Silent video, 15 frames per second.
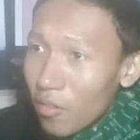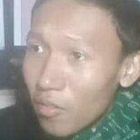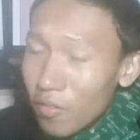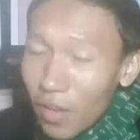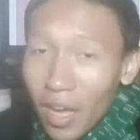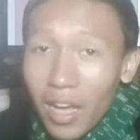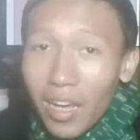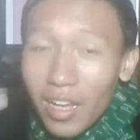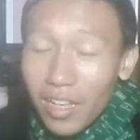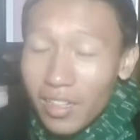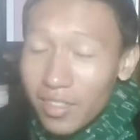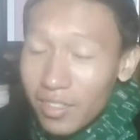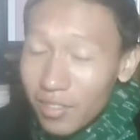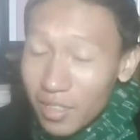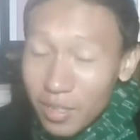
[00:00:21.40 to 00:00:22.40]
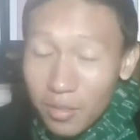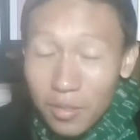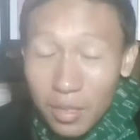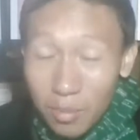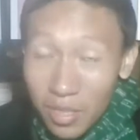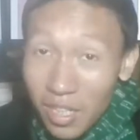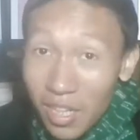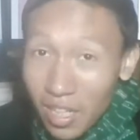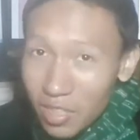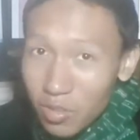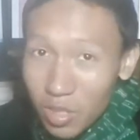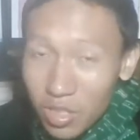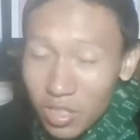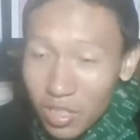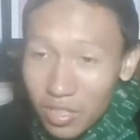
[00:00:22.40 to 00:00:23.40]
fun
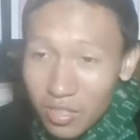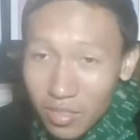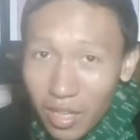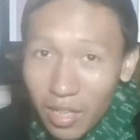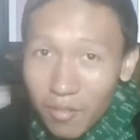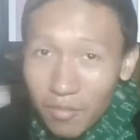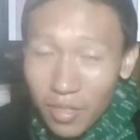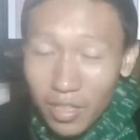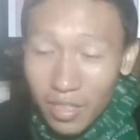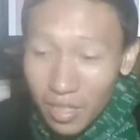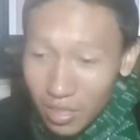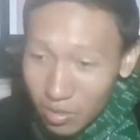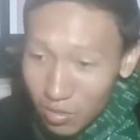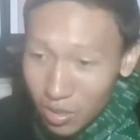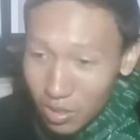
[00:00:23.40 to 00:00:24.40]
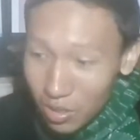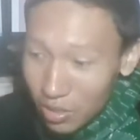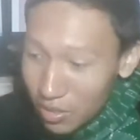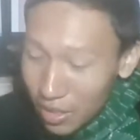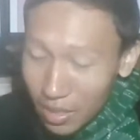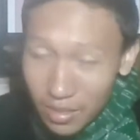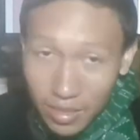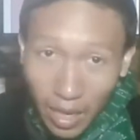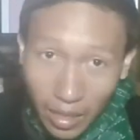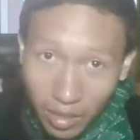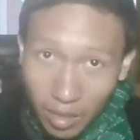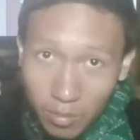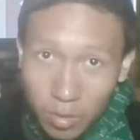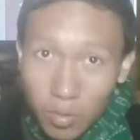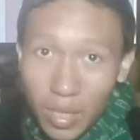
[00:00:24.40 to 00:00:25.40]
illustrations, right? Fun illustrations and
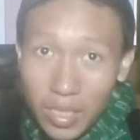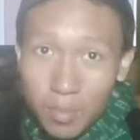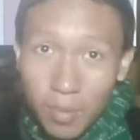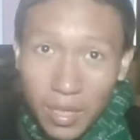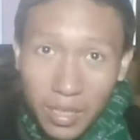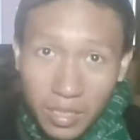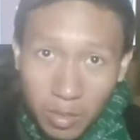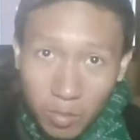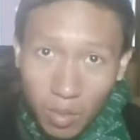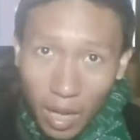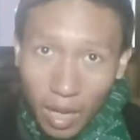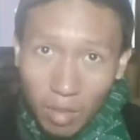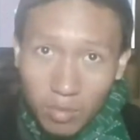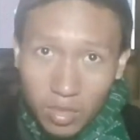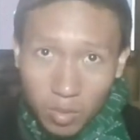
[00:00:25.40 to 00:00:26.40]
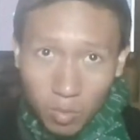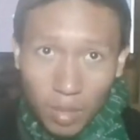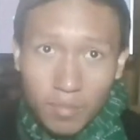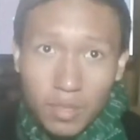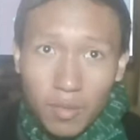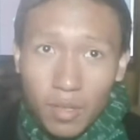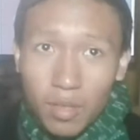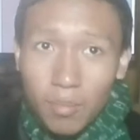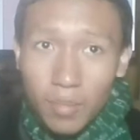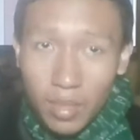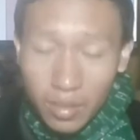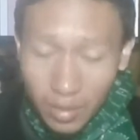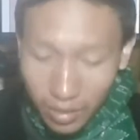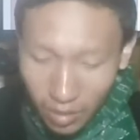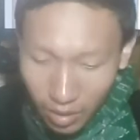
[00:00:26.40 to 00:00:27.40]
diagrams to explain you how the web
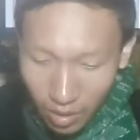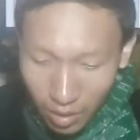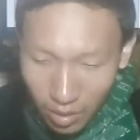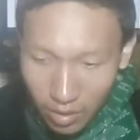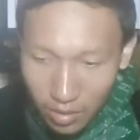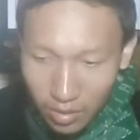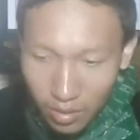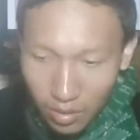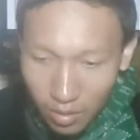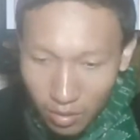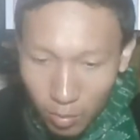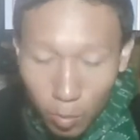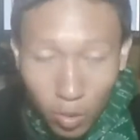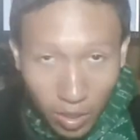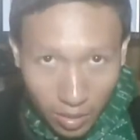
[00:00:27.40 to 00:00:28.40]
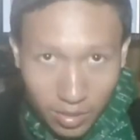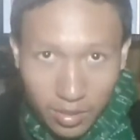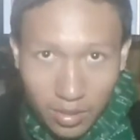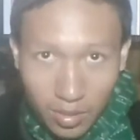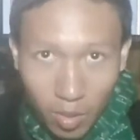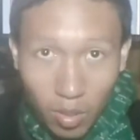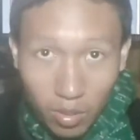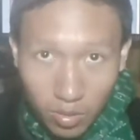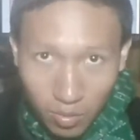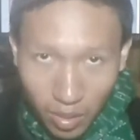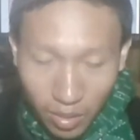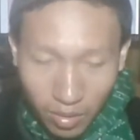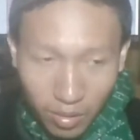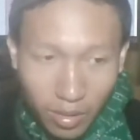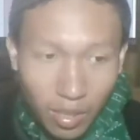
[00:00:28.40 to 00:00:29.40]
development works
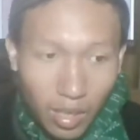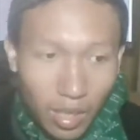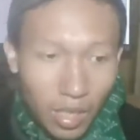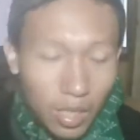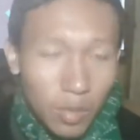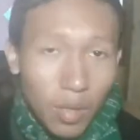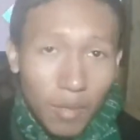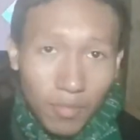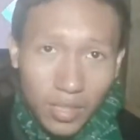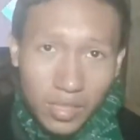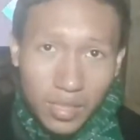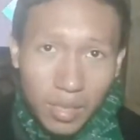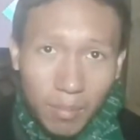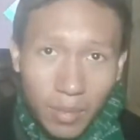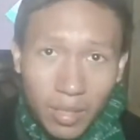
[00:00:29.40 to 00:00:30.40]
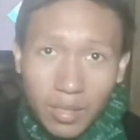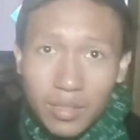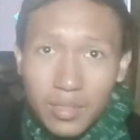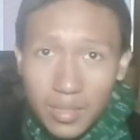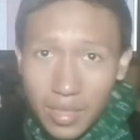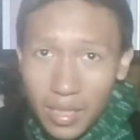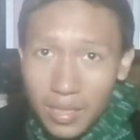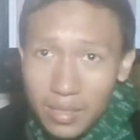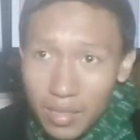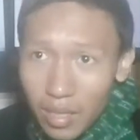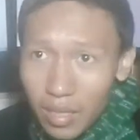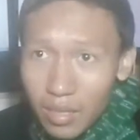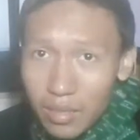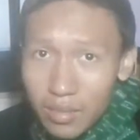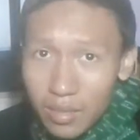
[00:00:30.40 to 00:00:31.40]
altogether. You have HTML,
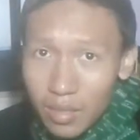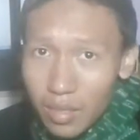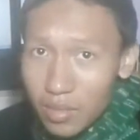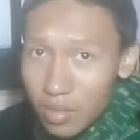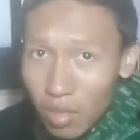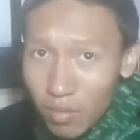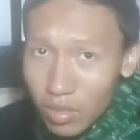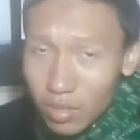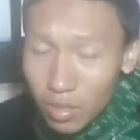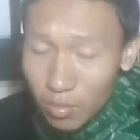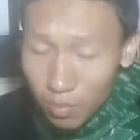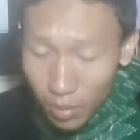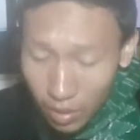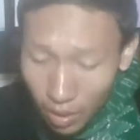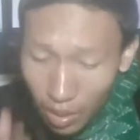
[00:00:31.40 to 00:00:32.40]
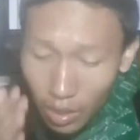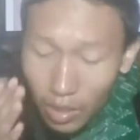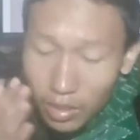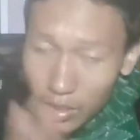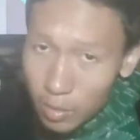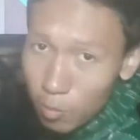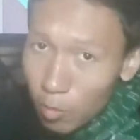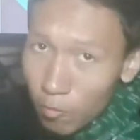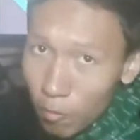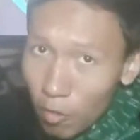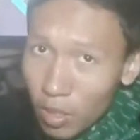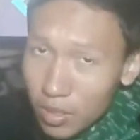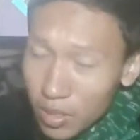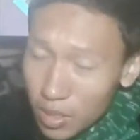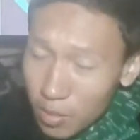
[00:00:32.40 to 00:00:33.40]
CSS and JavaScript, but this book
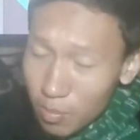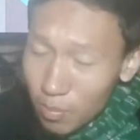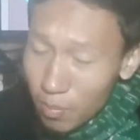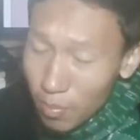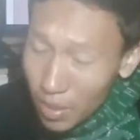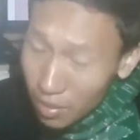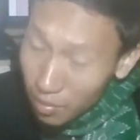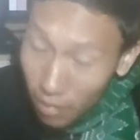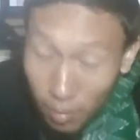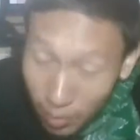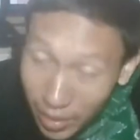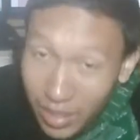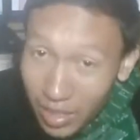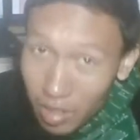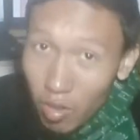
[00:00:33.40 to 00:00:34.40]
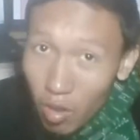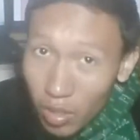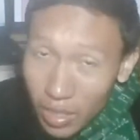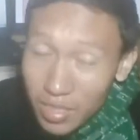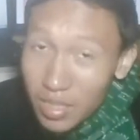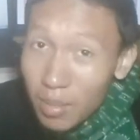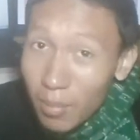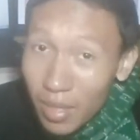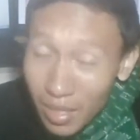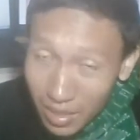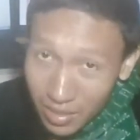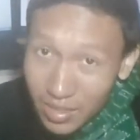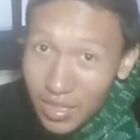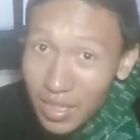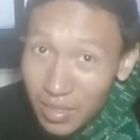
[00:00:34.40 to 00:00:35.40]
focuses mainly on HTML
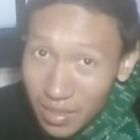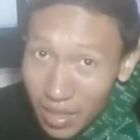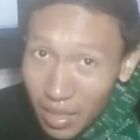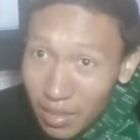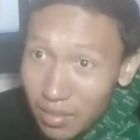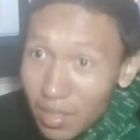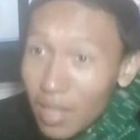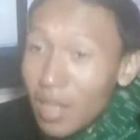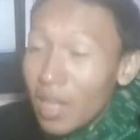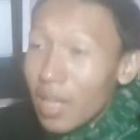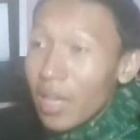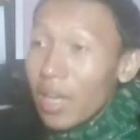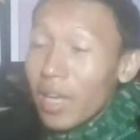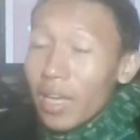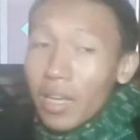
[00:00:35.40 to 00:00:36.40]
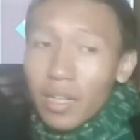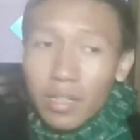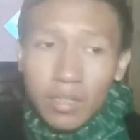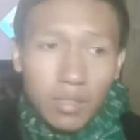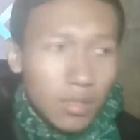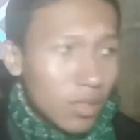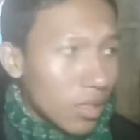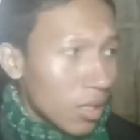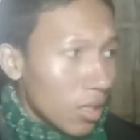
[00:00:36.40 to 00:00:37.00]
and CSS, and